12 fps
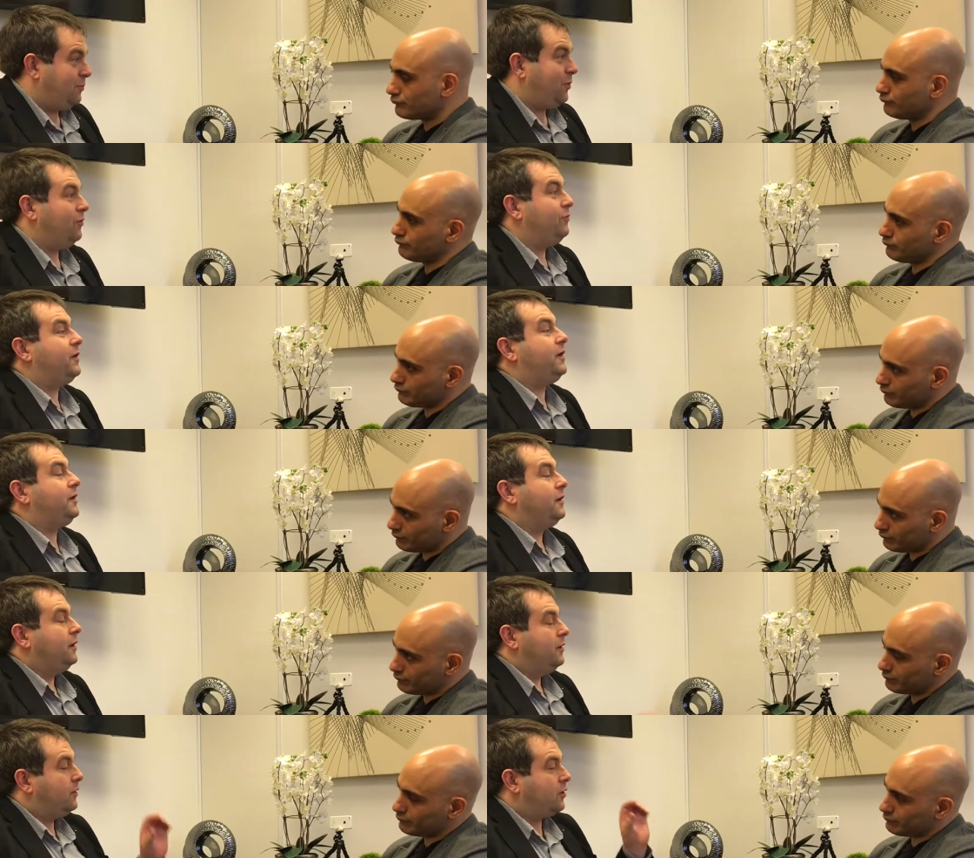Speaker 1: you put the
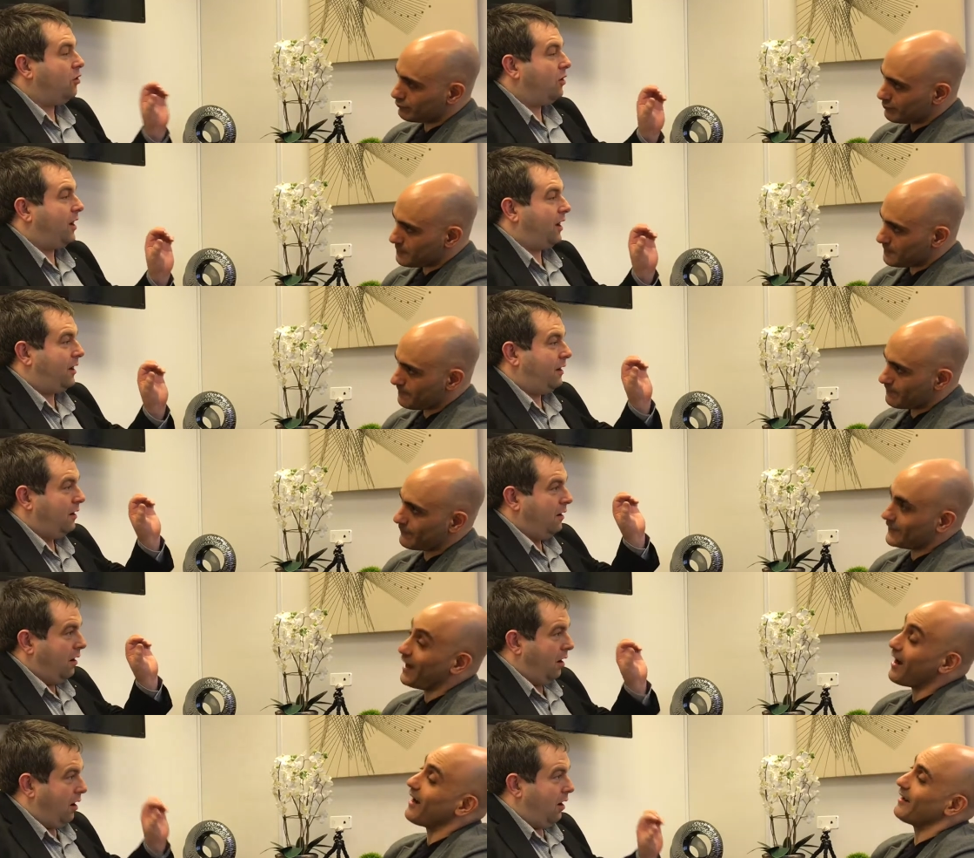the cookie.
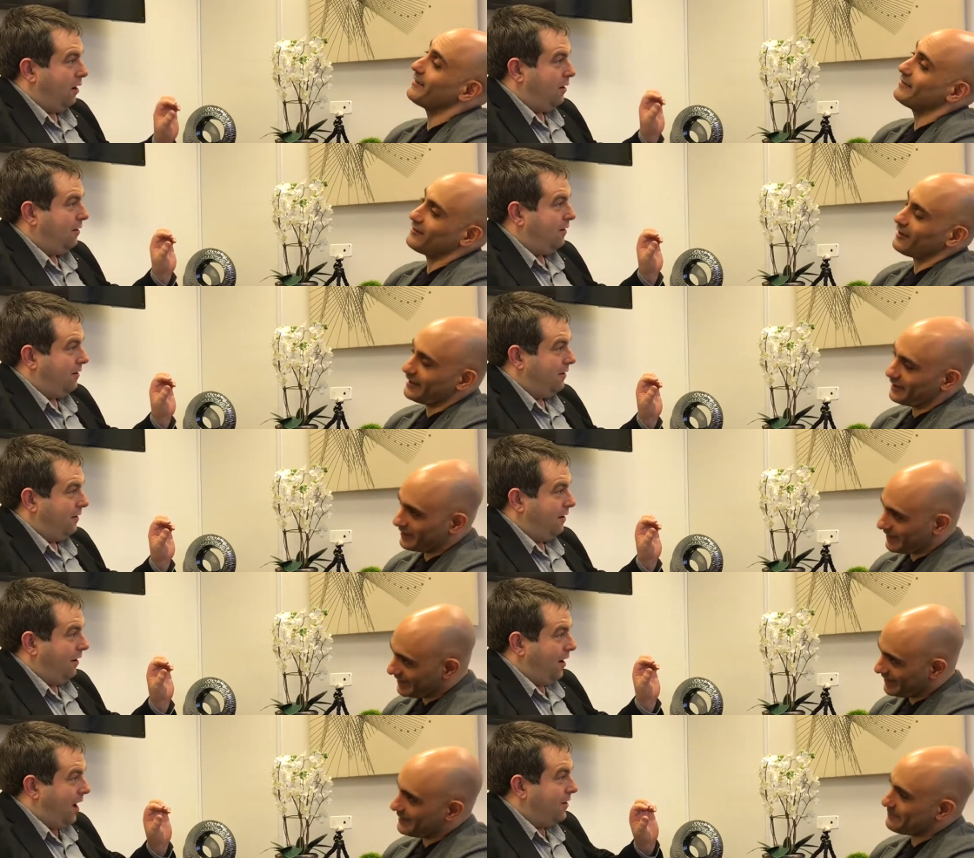Yeah. Right.
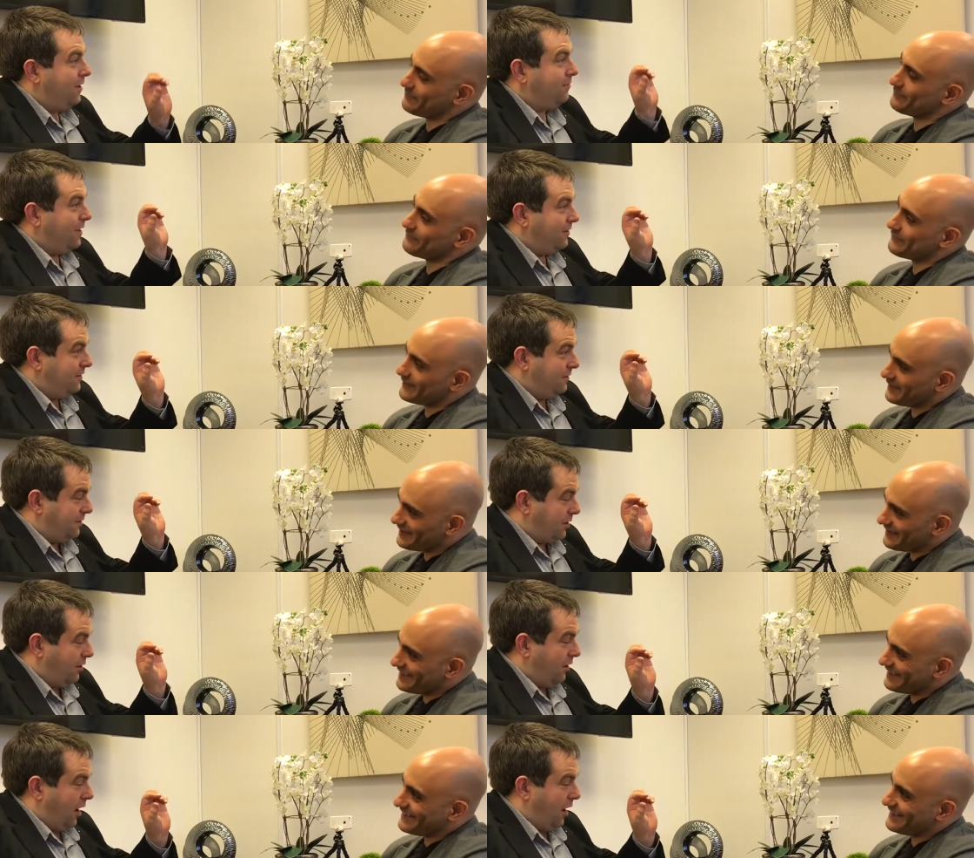Okay. Yeah. And then then
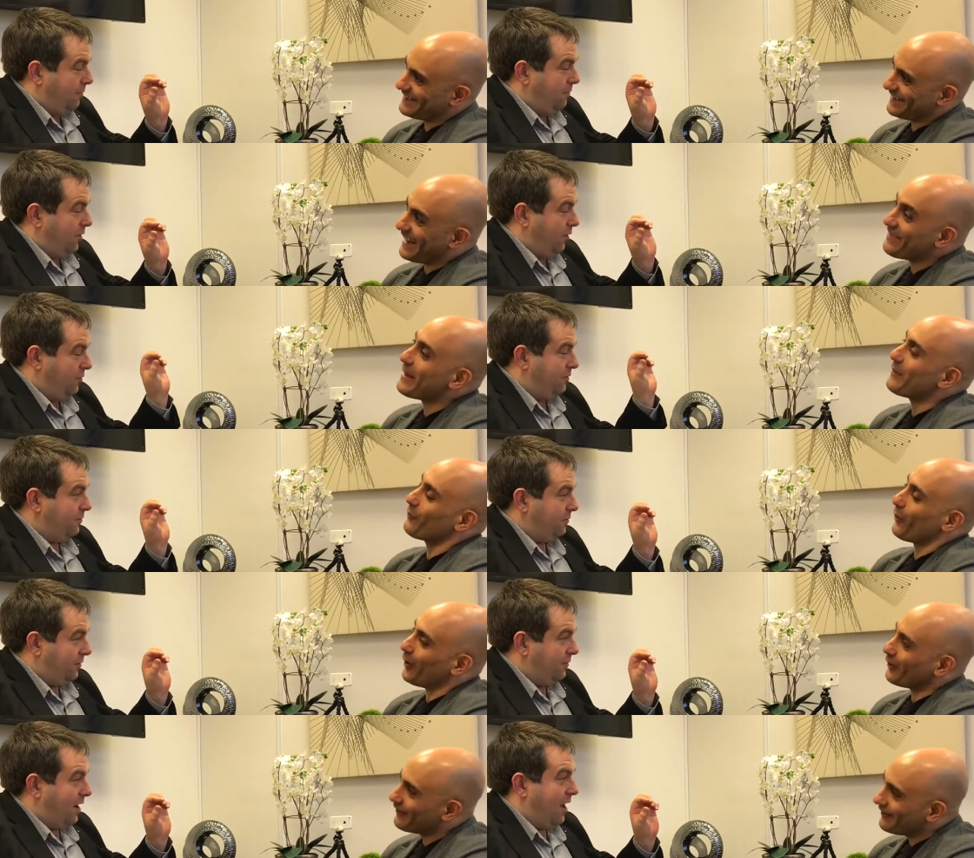the um, and then
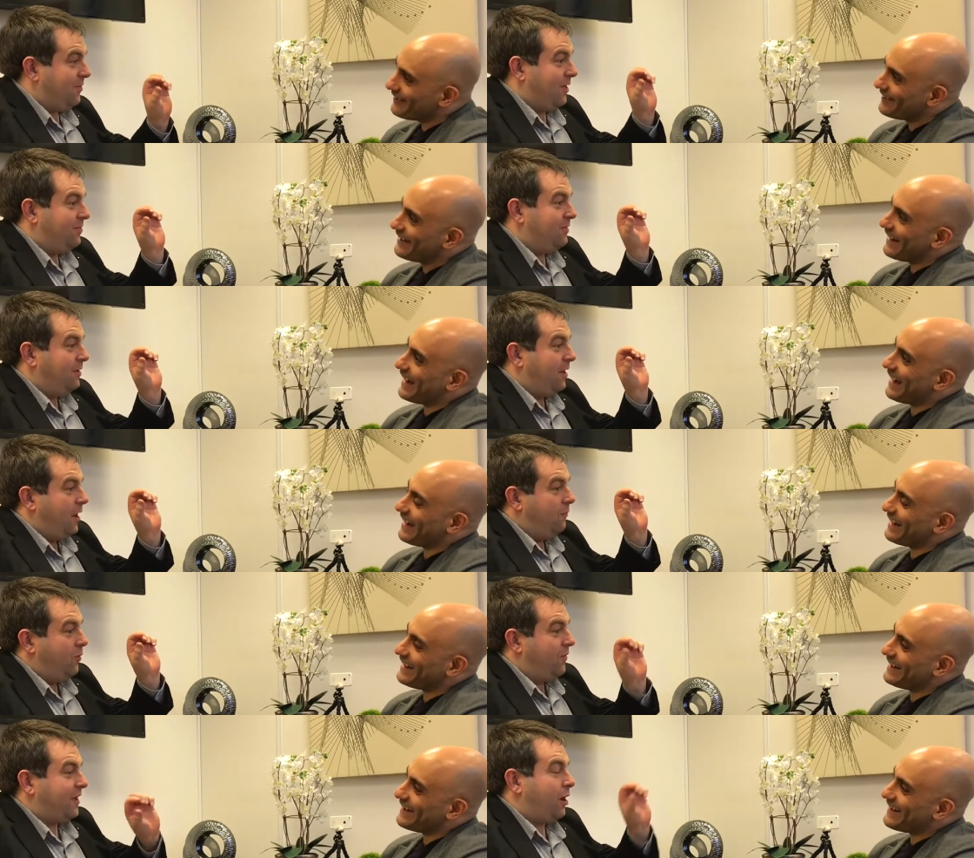what? The, and then
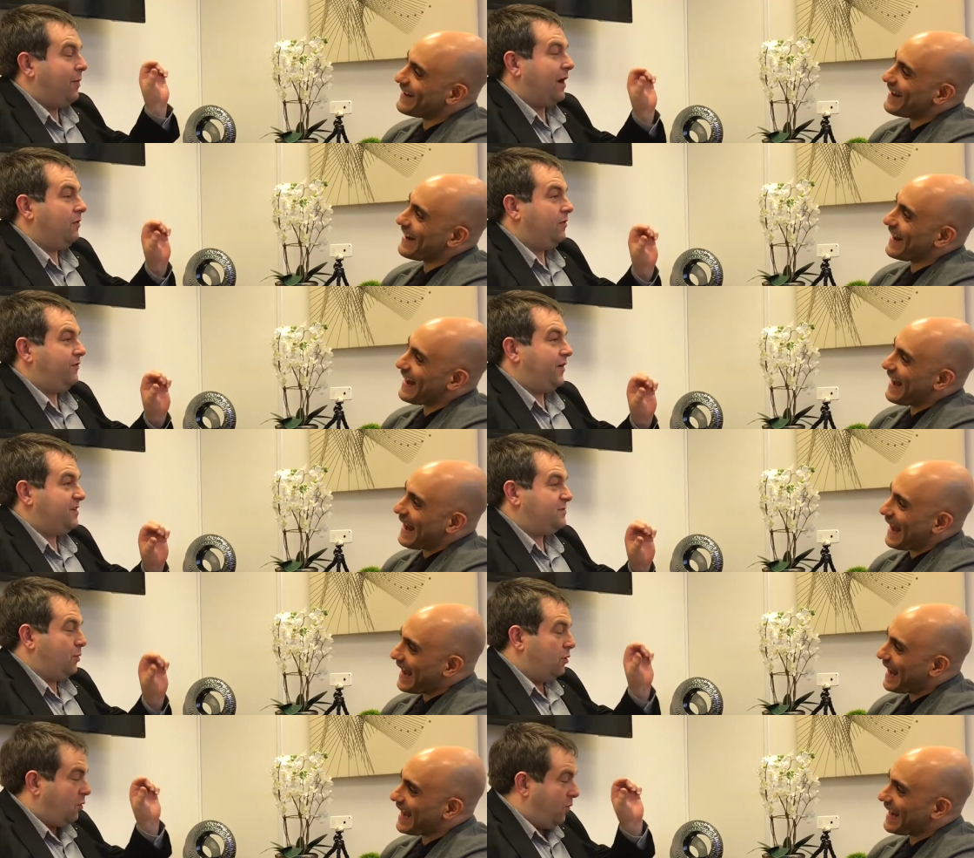when they get back on the
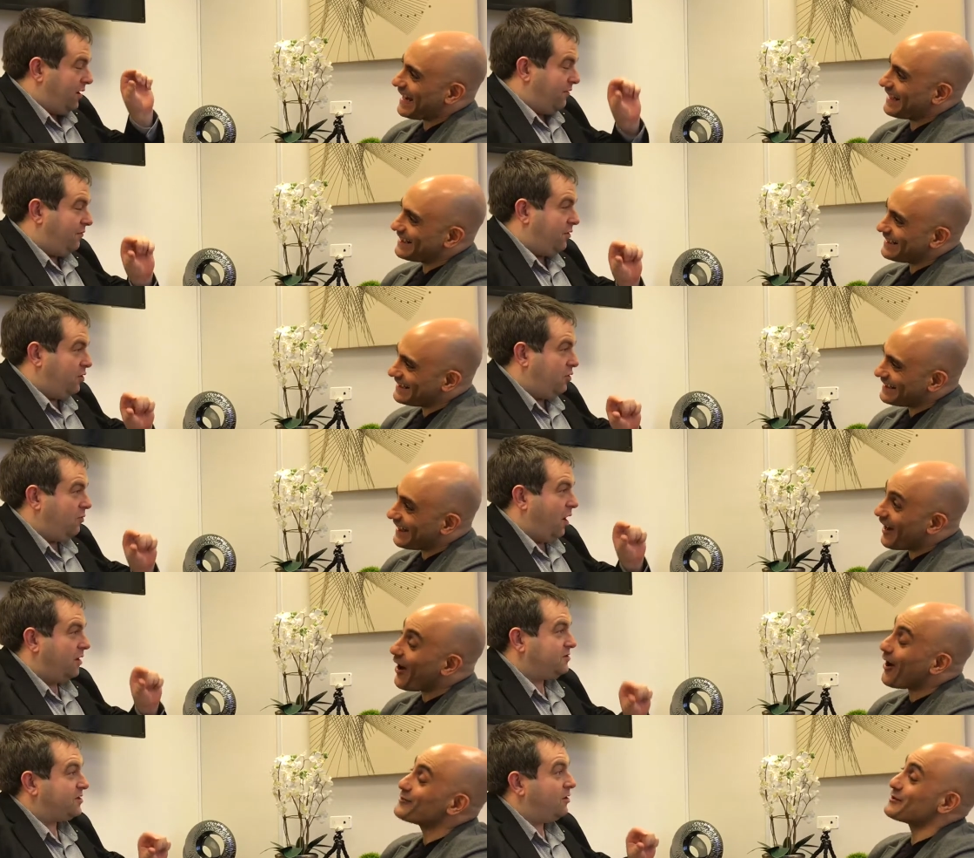Facebook, whenever a new one.
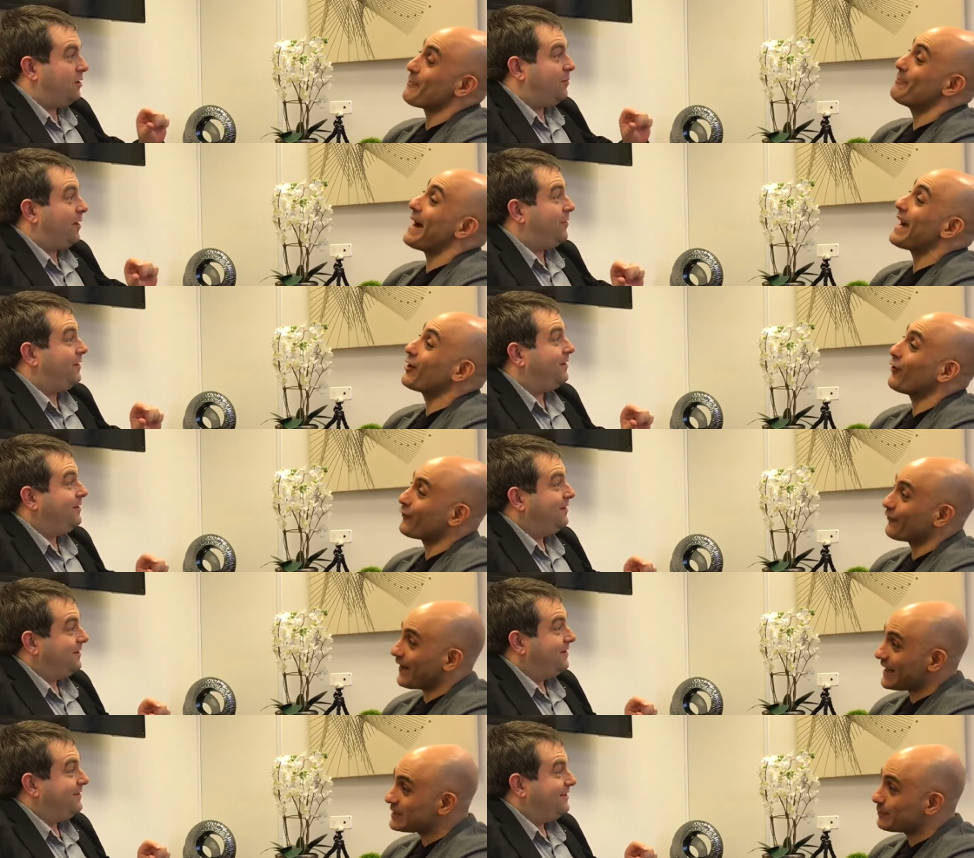Ah, so back, back on
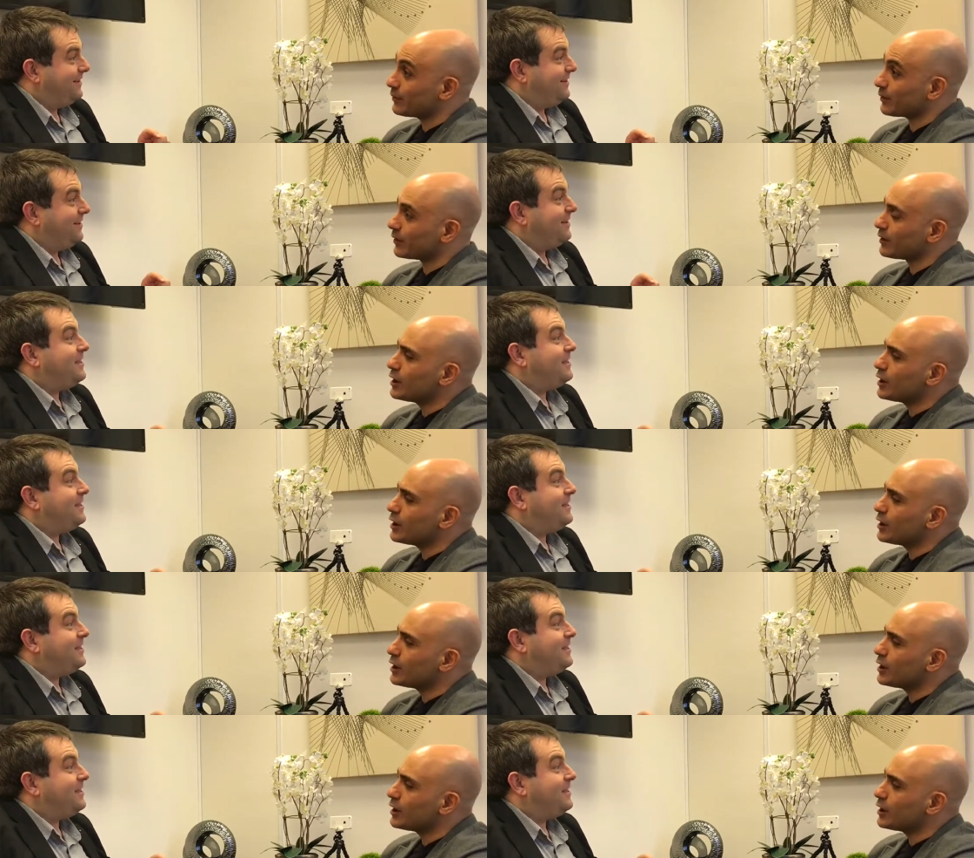Facebook.